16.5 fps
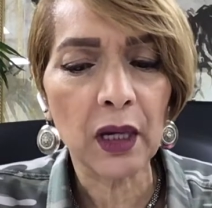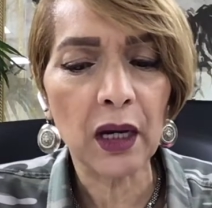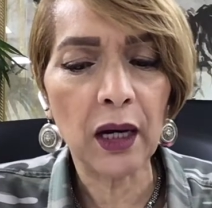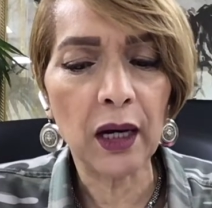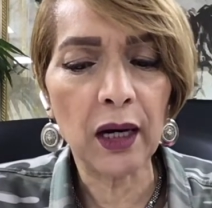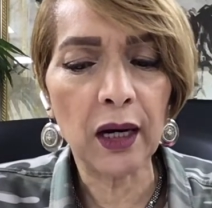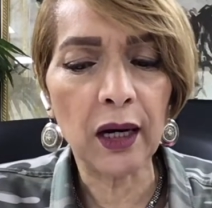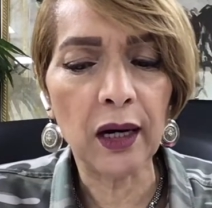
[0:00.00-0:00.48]

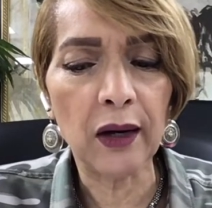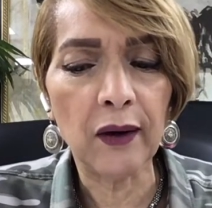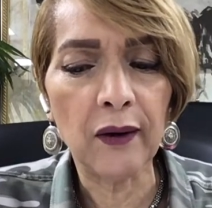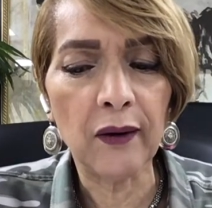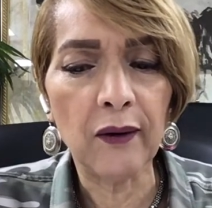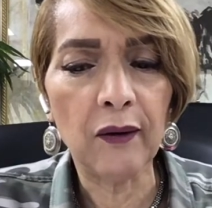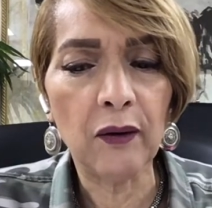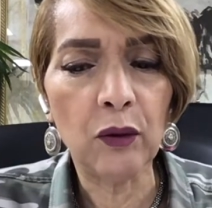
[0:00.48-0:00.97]
uh,
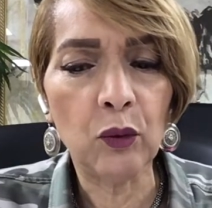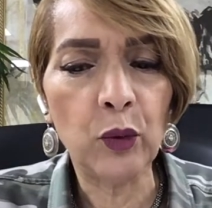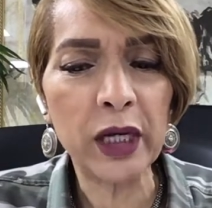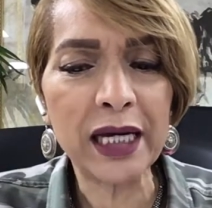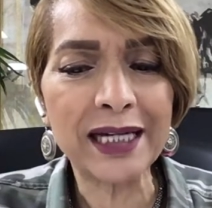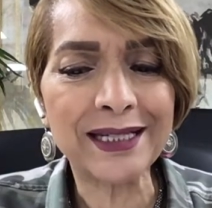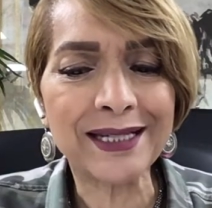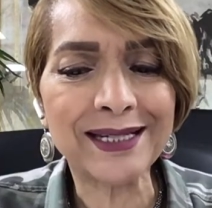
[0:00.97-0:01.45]
uh we
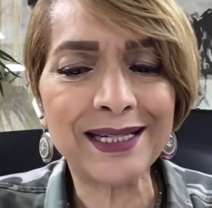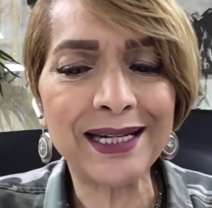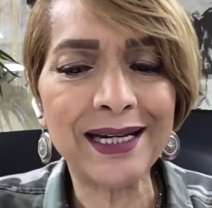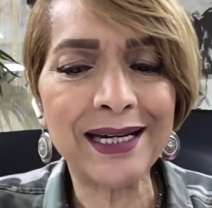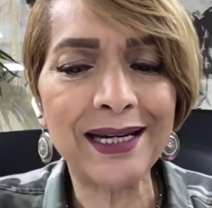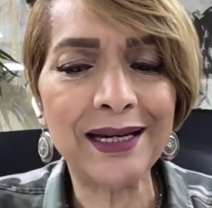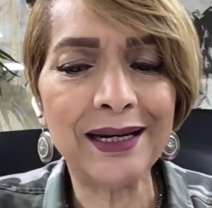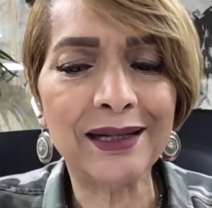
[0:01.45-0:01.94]
can see